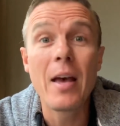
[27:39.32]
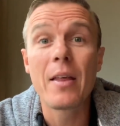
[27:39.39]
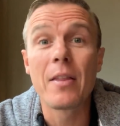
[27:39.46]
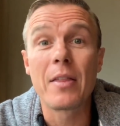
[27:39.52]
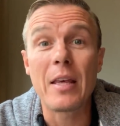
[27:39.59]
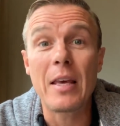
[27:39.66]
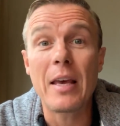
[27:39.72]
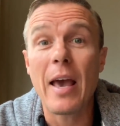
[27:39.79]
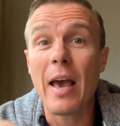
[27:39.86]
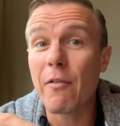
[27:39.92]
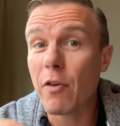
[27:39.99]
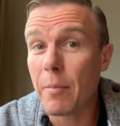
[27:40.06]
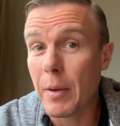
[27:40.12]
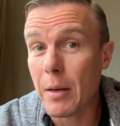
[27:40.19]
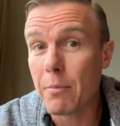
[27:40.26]
the Have
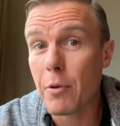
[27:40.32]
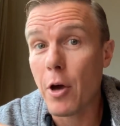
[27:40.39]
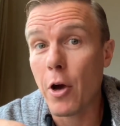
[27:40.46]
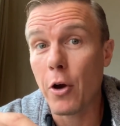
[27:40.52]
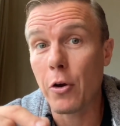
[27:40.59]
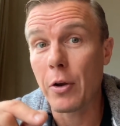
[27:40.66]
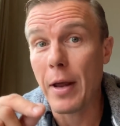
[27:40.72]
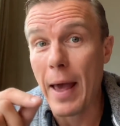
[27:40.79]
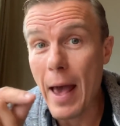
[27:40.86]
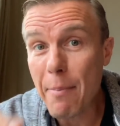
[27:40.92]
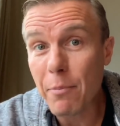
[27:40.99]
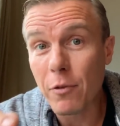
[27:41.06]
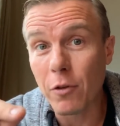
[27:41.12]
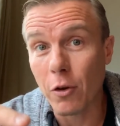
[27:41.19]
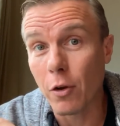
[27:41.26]
I Been Pwned app
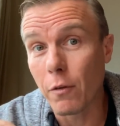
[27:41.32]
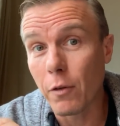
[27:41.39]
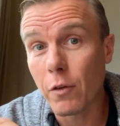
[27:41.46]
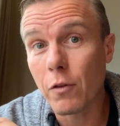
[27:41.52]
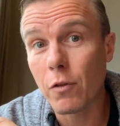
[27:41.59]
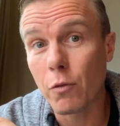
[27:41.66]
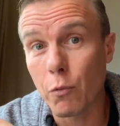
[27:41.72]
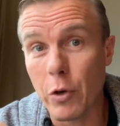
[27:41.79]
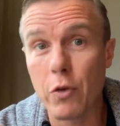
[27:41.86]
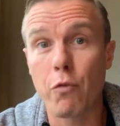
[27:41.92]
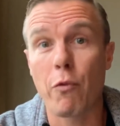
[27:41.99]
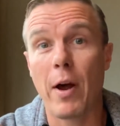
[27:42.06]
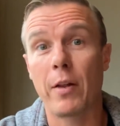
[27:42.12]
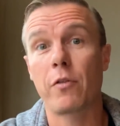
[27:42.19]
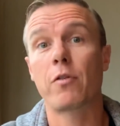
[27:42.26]
service, which
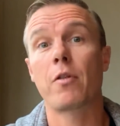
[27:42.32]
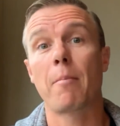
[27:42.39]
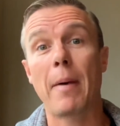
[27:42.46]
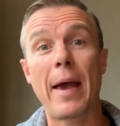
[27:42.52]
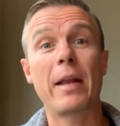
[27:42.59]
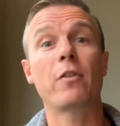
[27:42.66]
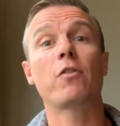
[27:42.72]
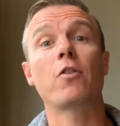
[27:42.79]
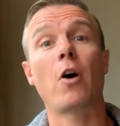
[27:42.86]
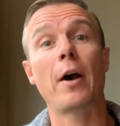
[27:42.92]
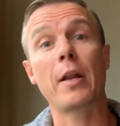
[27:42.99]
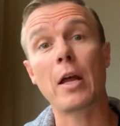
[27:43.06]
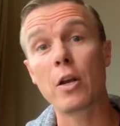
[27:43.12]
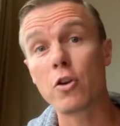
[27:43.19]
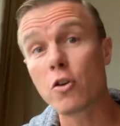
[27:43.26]
runs the main site
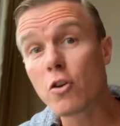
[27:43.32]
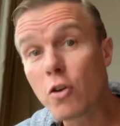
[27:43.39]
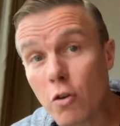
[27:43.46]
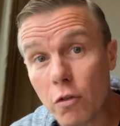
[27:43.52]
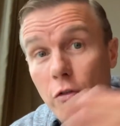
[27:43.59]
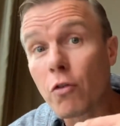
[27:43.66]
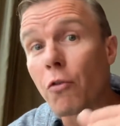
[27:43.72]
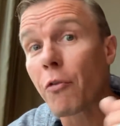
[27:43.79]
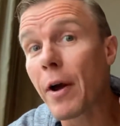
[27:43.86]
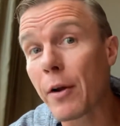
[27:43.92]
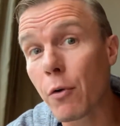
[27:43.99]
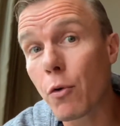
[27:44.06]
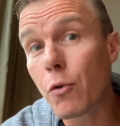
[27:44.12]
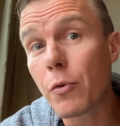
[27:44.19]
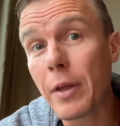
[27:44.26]
and used to run
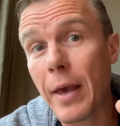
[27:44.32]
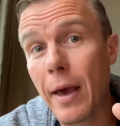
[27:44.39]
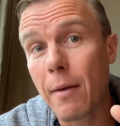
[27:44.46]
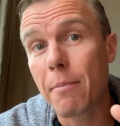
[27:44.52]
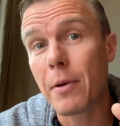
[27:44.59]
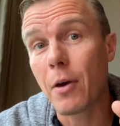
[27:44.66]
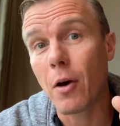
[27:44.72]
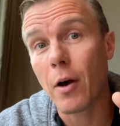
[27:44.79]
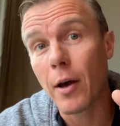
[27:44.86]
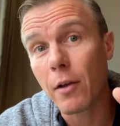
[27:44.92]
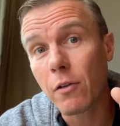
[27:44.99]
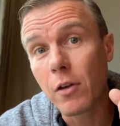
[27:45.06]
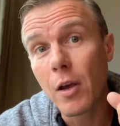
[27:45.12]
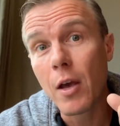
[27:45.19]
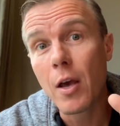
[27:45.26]
all the
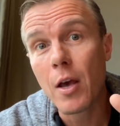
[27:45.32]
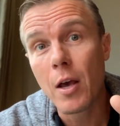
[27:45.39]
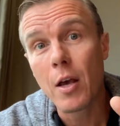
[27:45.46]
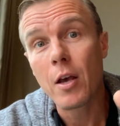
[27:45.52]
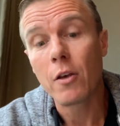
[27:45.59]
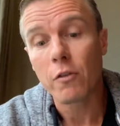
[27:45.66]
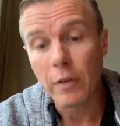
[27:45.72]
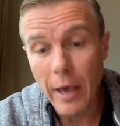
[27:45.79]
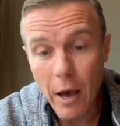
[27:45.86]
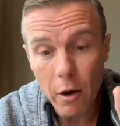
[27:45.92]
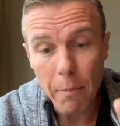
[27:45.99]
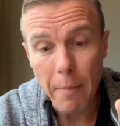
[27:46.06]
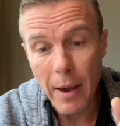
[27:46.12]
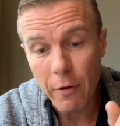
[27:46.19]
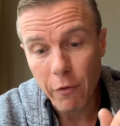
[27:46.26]
APIs, scaled
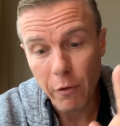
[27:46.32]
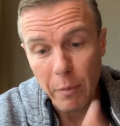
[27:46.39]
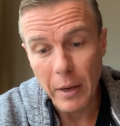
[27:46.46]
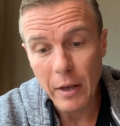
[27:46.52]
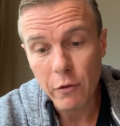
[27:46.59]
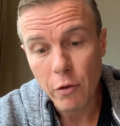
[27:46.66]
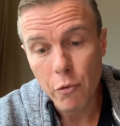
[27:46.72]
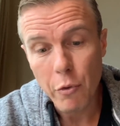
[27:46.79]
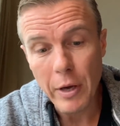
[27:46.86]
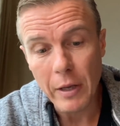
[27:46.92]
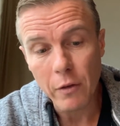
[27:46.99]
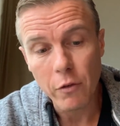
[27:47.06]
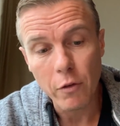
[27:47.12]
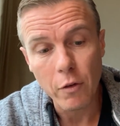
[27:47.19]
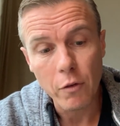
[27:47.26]
it back from an S3
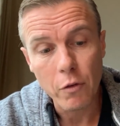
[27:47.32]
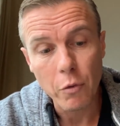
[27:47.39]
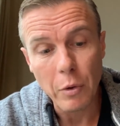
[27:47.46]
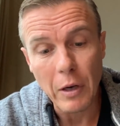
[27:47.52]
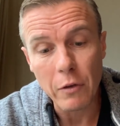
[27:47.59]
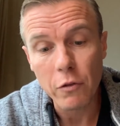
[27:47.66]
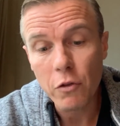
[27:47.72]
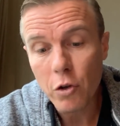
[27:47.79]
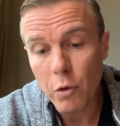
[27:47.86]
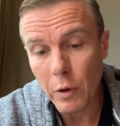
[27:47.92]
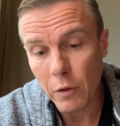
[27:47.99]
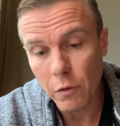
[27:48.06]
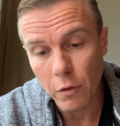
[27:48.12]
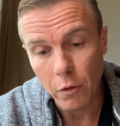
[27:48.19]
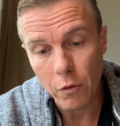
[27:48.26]
instance to an S2
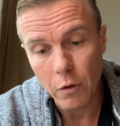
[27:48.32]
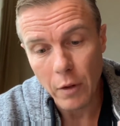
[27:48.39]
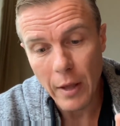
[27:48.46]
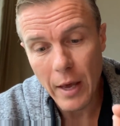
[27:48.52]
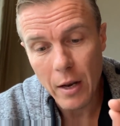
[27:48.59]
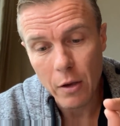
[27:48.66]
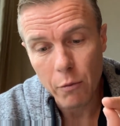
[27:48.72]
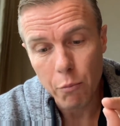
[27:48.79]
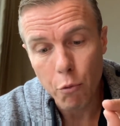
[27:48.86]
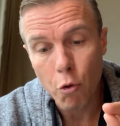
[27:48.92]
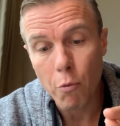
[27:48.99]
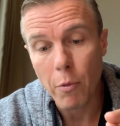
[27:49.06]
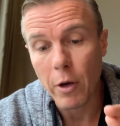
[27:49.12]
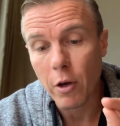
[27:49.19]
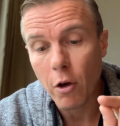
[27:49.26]
instance, and that has brought
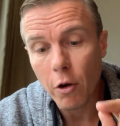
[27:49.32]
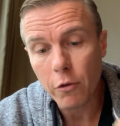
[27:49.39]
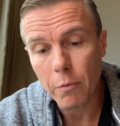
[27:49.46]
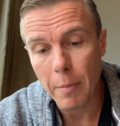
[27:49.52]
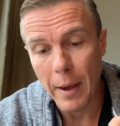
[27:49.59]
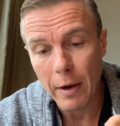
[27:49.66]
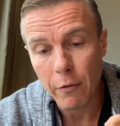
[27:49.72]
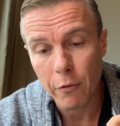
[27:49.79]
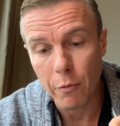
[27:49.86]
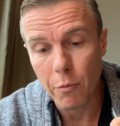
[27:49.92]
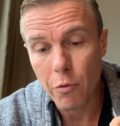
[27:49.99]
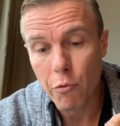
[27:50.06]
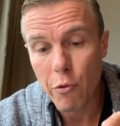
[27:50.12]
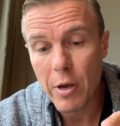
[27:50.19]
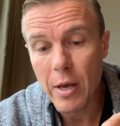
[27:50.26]
my cost back from
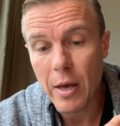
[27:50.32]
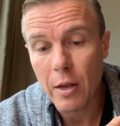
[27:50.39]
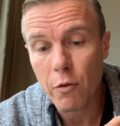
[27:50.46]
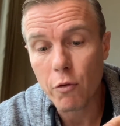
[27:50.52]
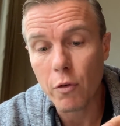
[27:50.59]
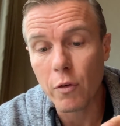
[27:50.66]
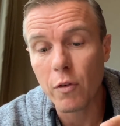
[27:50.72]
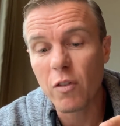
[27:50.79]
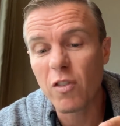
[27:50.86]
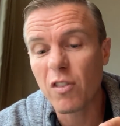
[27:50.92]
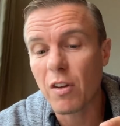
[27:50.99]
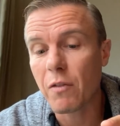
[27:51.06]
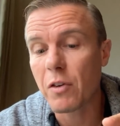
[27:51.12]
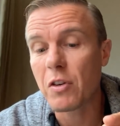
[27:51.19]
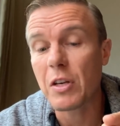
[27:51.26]

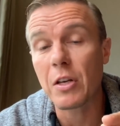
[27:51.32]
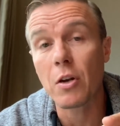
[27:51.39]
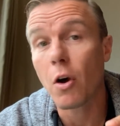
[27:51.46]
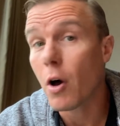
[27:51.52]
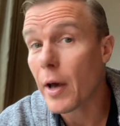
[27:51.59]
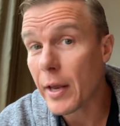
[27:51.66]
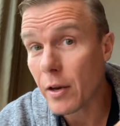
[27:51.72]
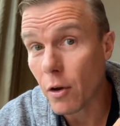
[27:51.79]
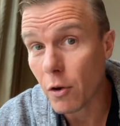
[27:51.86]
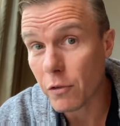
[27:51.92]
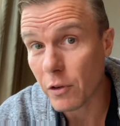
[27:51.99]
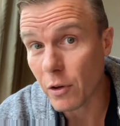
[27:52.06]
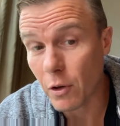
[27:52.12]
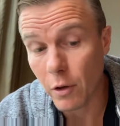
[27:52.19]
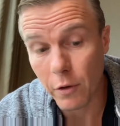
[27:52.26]
379
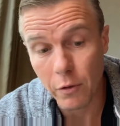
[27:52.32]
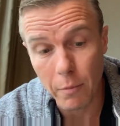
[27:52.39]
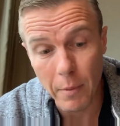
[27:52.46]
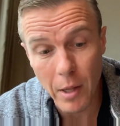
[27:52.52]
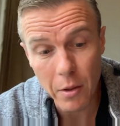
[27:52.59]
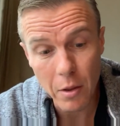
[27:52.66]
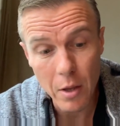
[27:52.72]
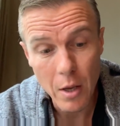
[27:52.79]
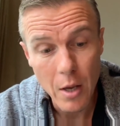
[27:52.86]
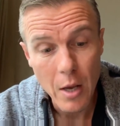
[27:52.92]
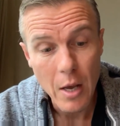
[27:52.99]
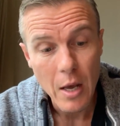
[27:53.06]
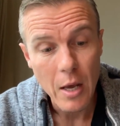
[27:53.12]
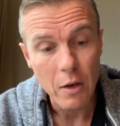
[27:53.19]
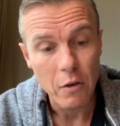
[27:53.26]
Aussie dollars a month
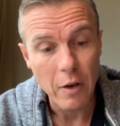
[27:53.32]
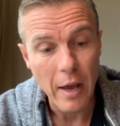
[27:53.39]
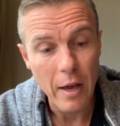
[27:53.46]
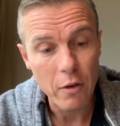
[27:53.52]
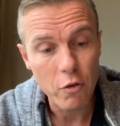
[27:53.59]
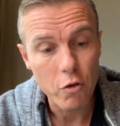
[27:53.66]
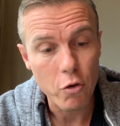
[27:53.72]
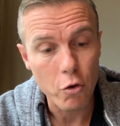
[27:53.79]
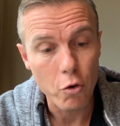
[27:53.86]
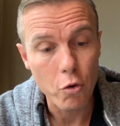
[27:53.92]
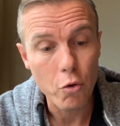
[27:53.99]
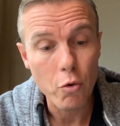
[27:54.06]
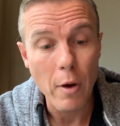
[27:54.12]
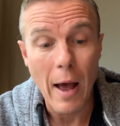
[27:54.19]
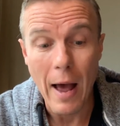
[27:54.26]
down
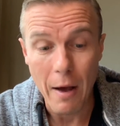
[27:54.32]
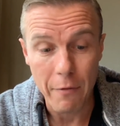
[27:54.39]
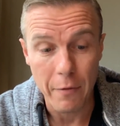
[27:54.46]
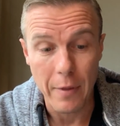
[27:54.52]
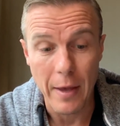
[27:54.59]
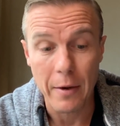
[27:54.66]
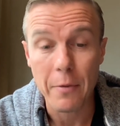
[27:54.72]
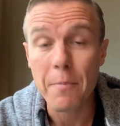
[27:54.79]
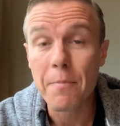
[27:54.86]
to half of that.